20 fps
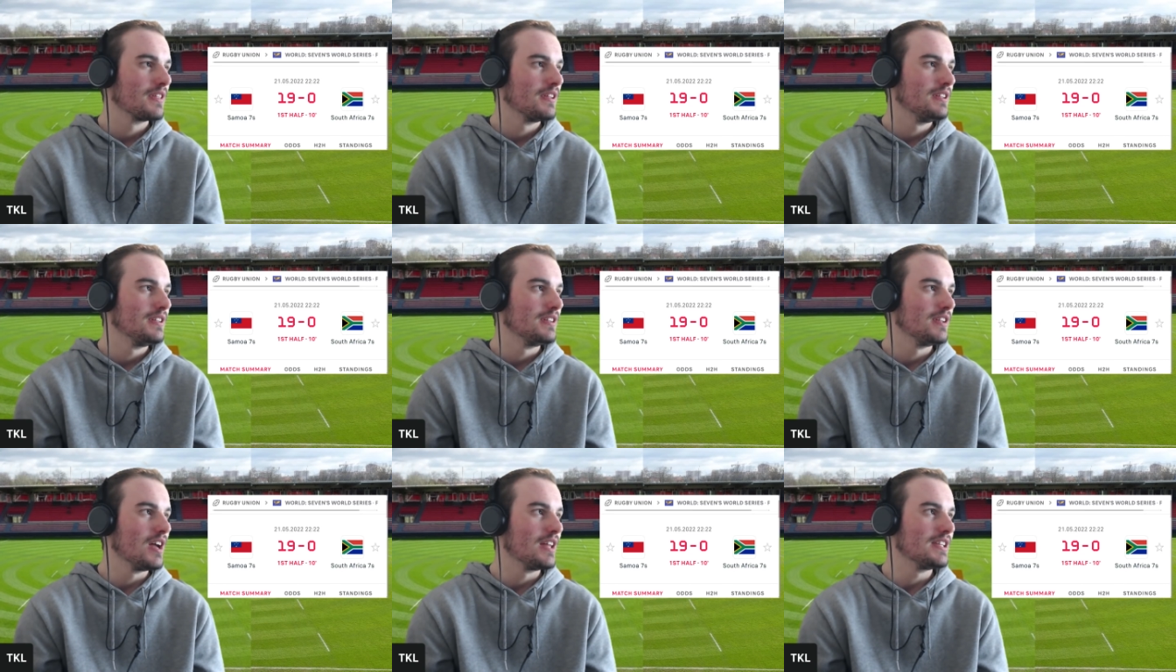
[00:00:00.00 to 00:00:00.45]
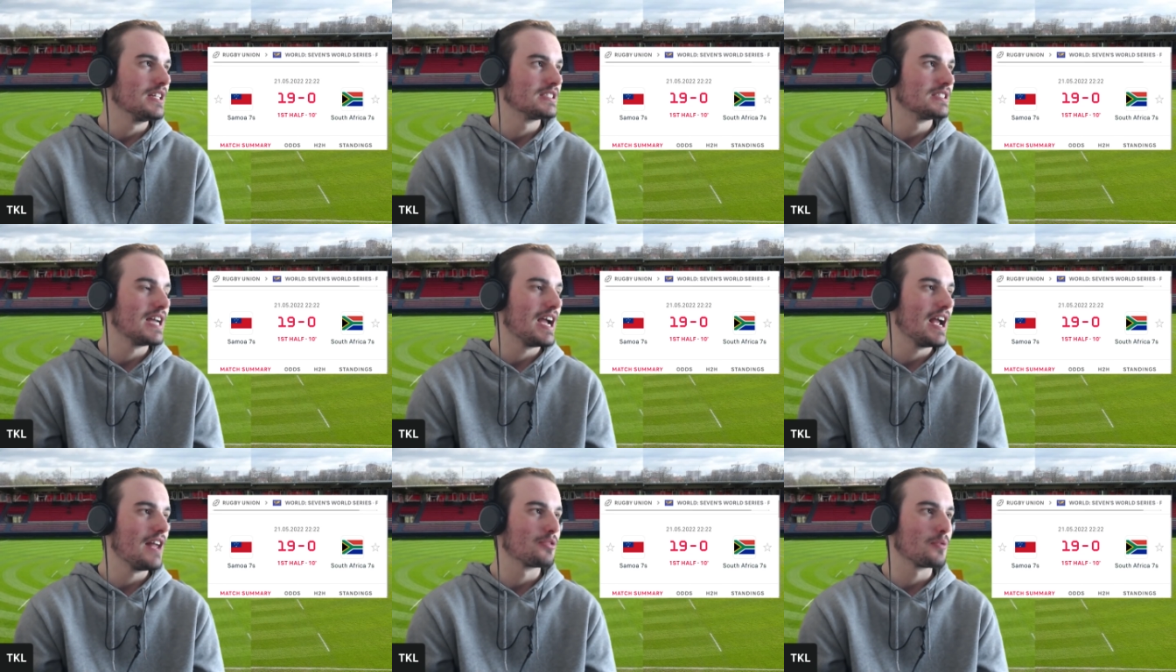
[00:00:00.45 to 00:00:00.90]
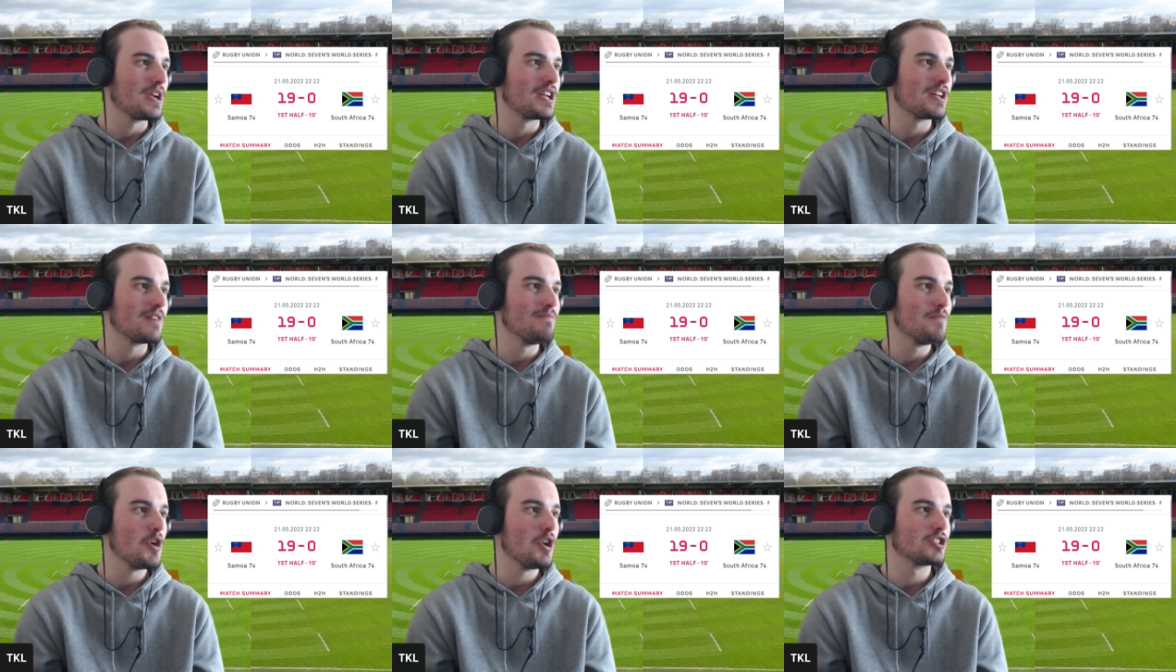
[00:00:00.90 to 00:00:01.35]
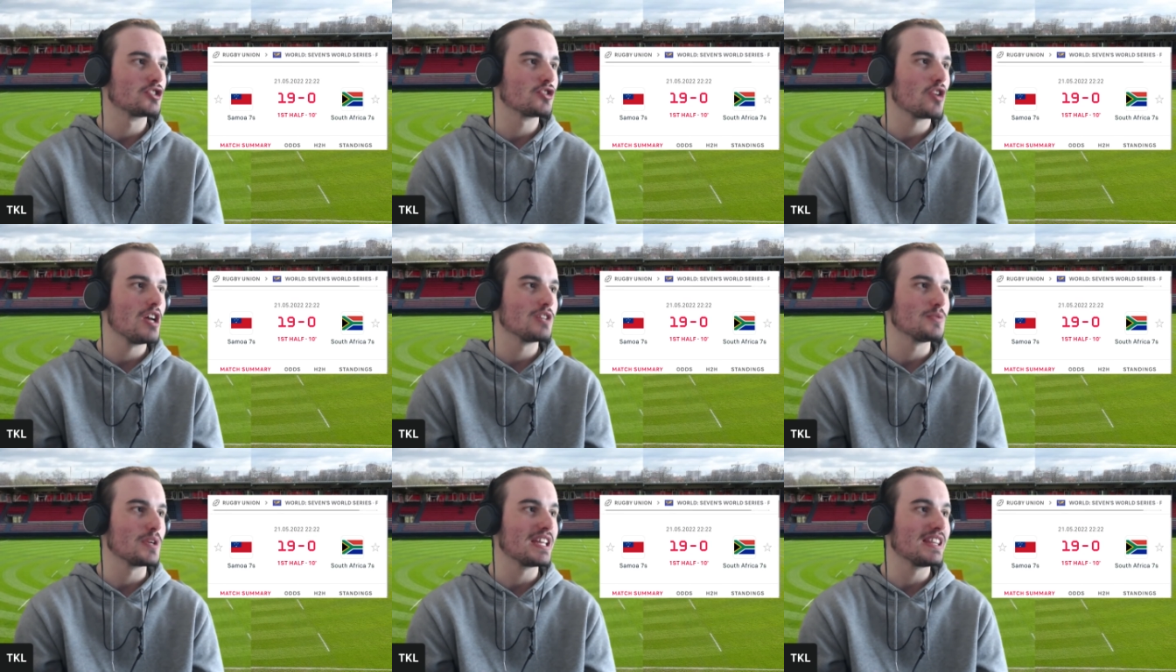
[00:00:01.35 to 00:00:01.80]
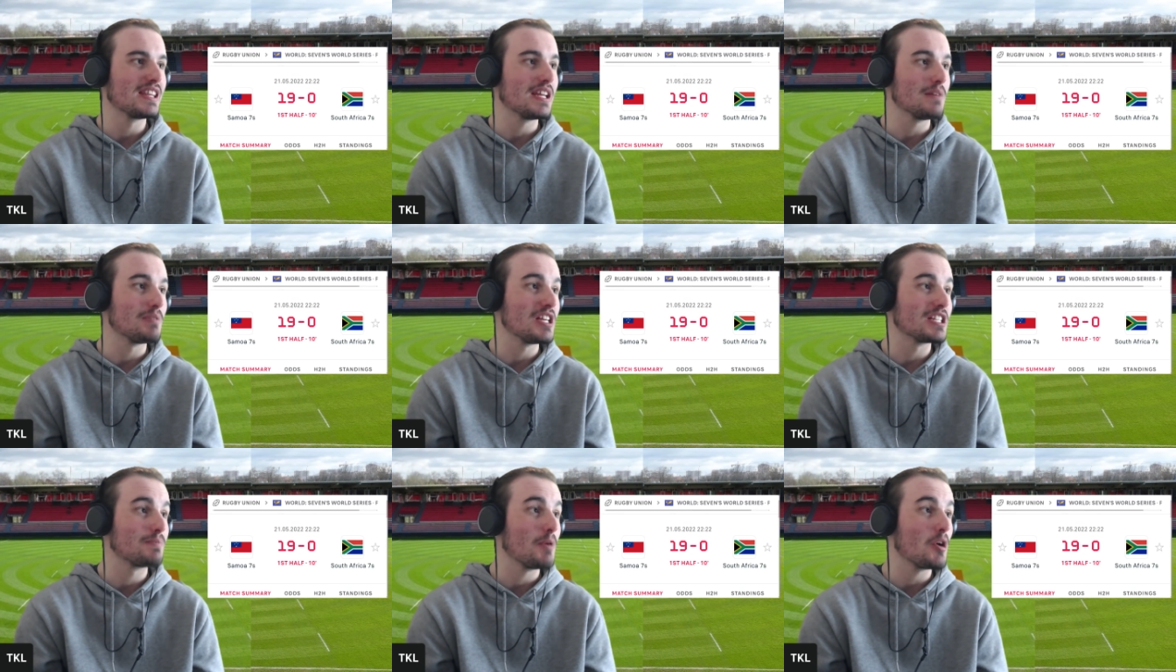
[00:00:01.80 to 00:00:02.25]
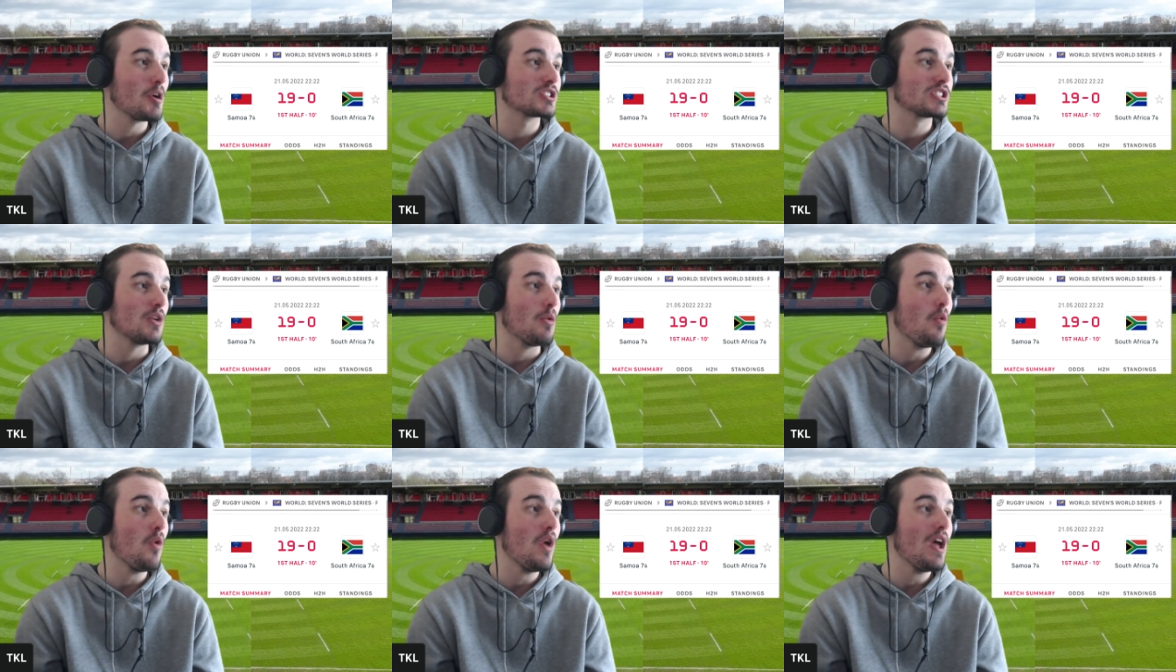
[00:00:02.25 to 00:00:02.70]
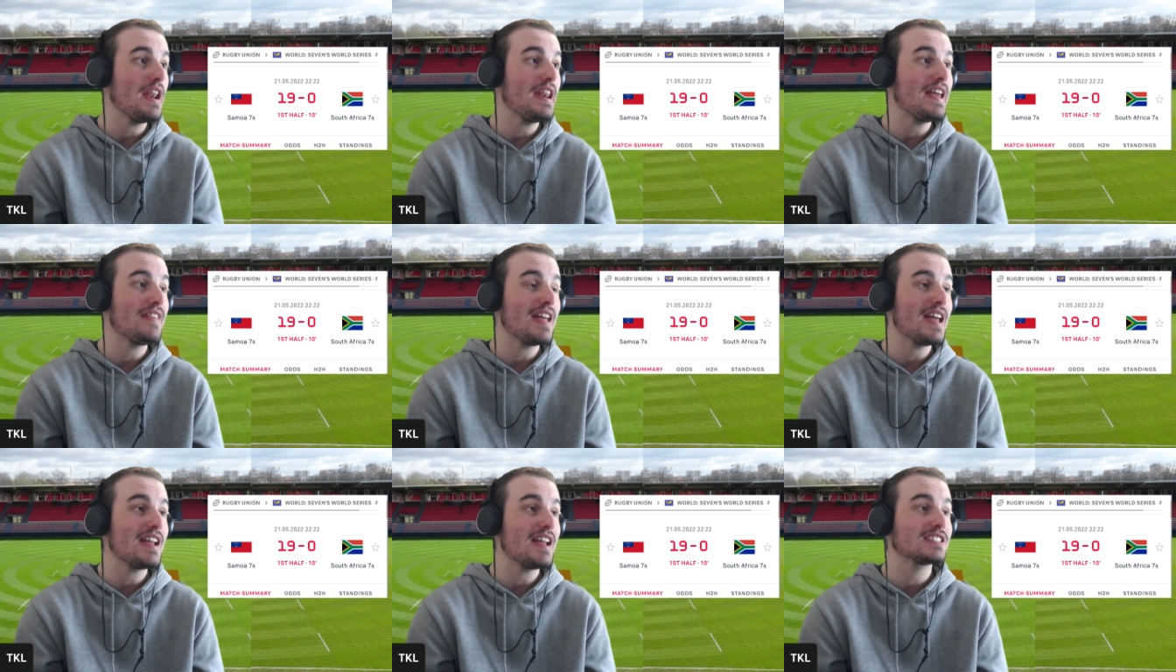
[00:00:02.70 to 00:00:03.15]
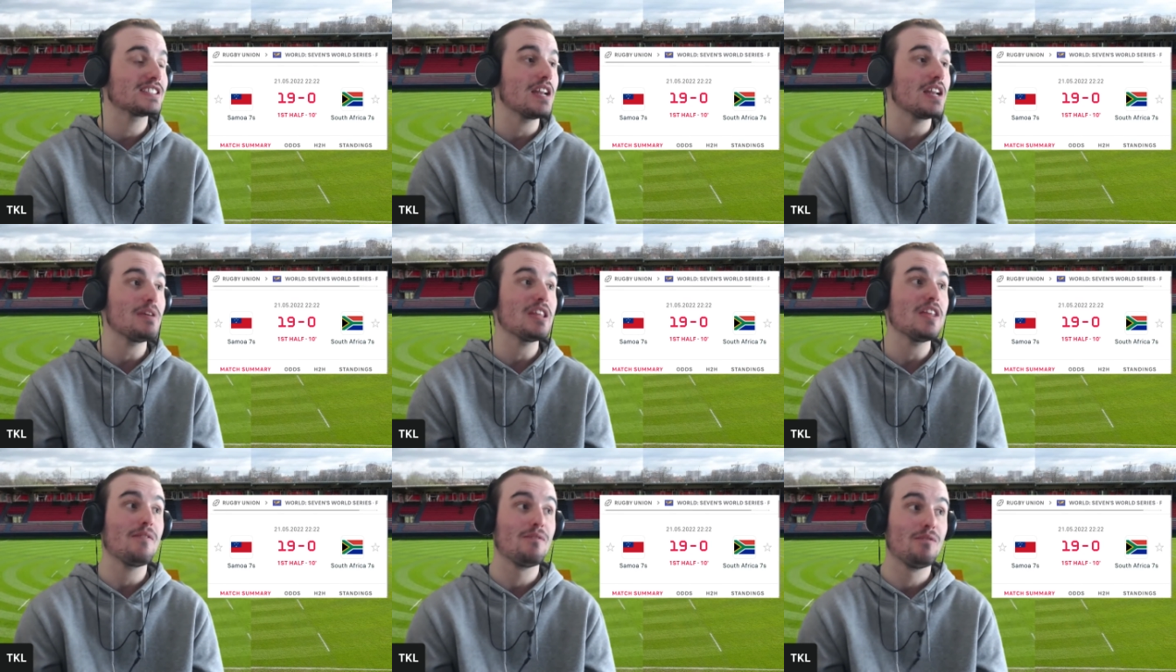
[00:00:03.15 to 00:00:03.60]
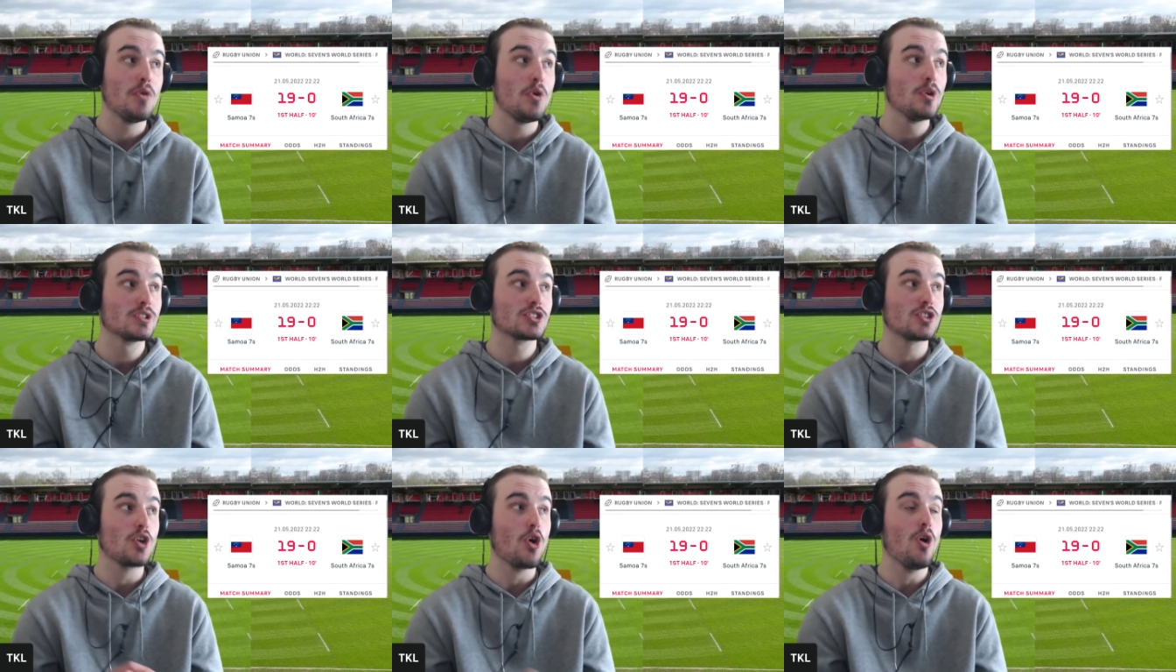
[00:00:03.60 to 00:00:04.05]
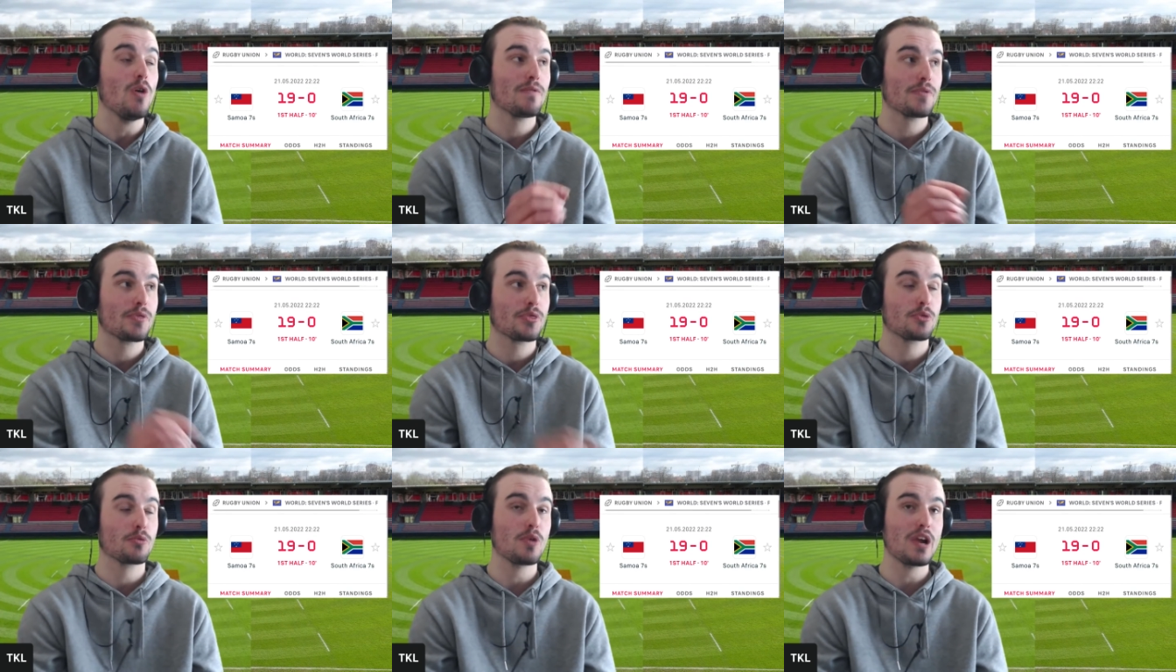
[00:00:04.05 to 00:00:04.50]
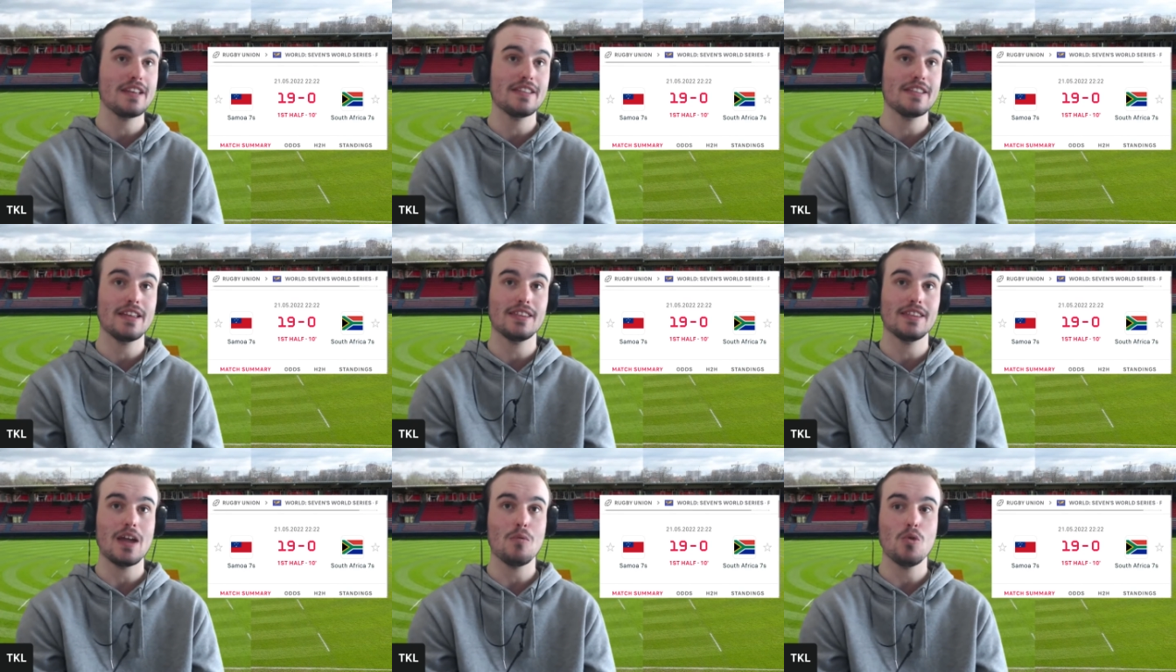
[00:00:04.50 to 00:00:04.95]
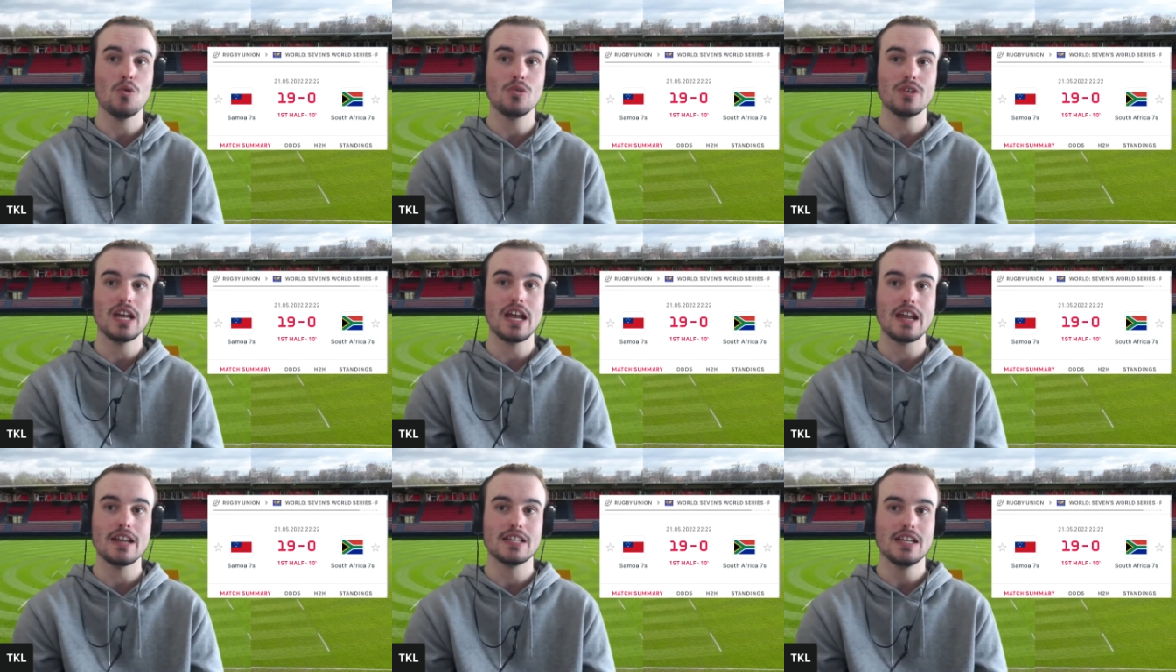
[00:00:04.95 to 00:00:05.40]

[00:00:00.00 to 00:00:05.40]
Like they're saying, 3 converted tries will get the Blitzboks to win, and that is going to be the first of 3 that they will need.